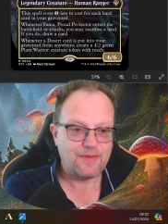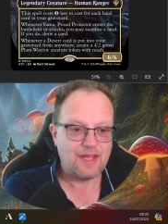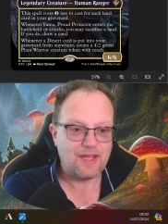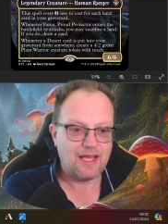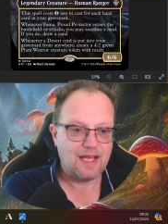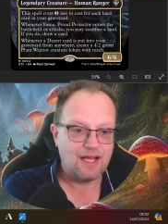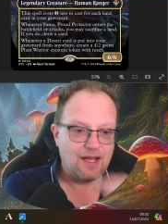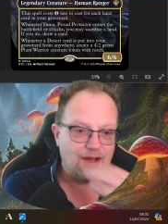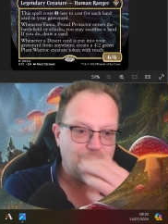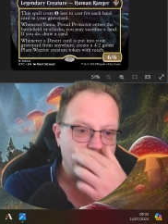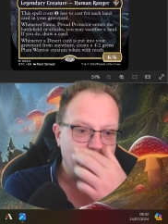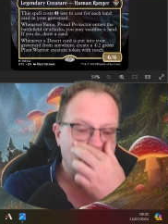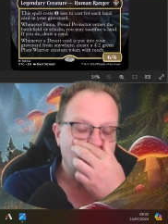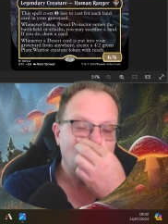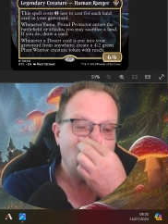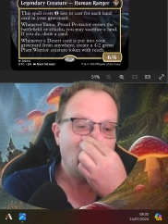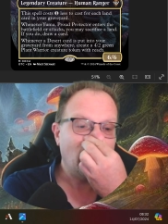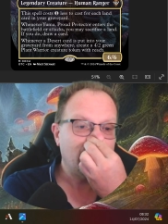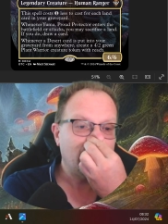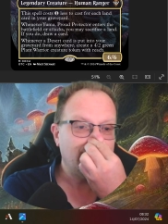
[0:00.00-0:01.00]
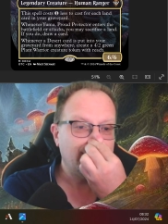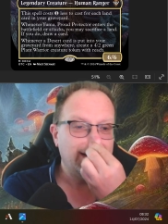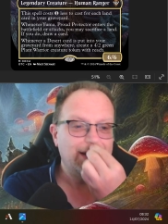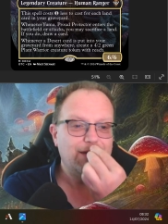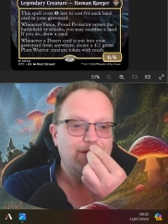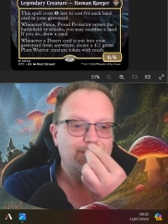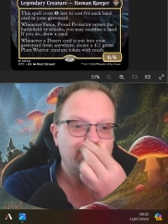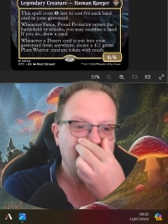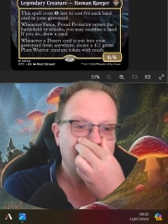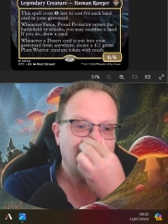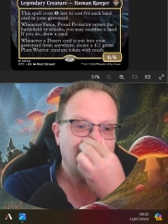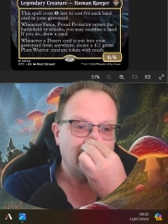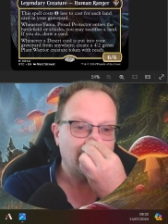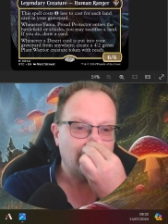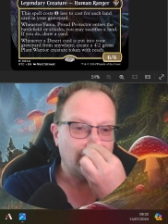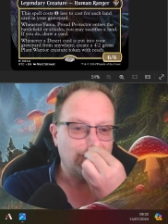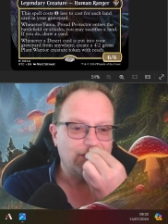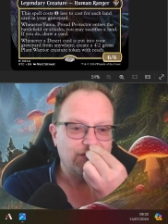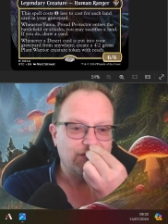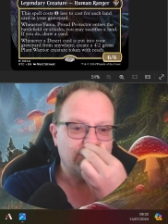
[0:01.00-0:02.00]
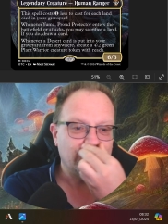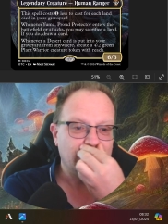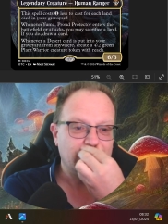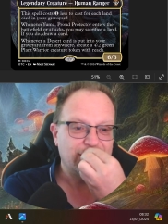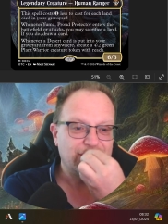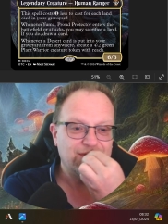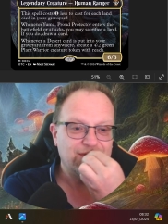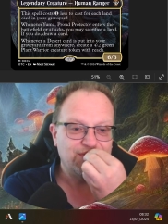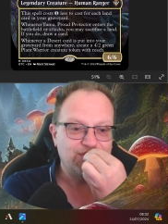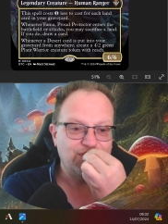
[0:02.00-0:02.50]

Um, have to be a little bit careful with this one because